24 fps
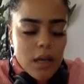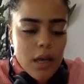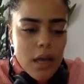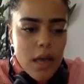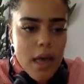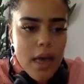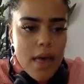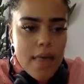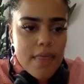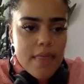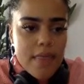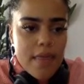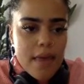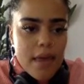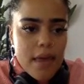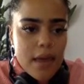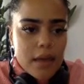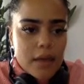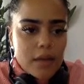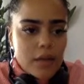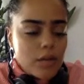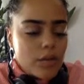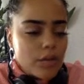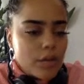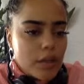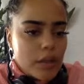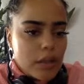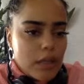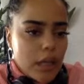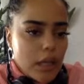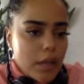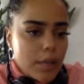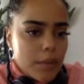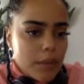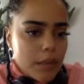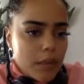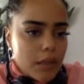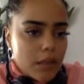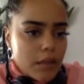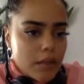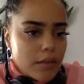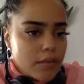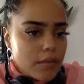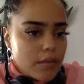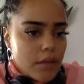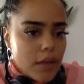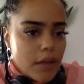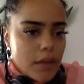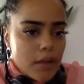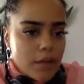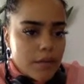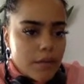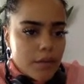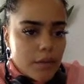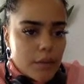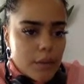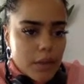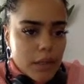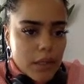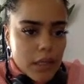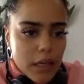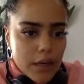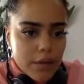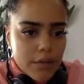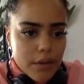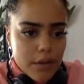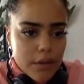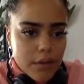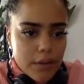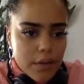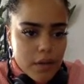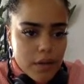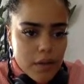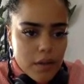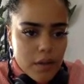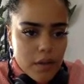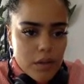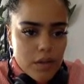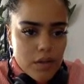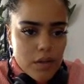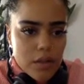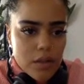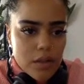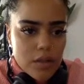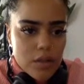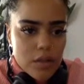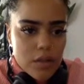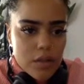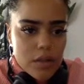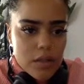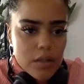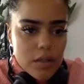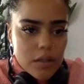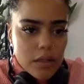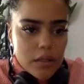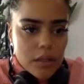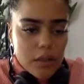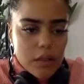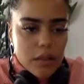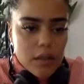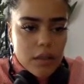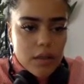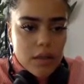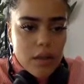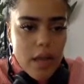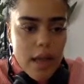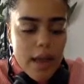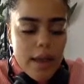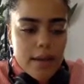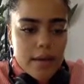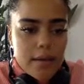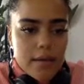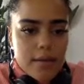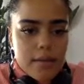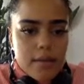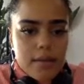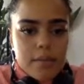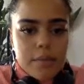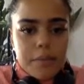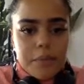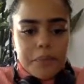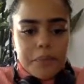and then you can label it, and if you want to get rid of it, then you can just click the little X.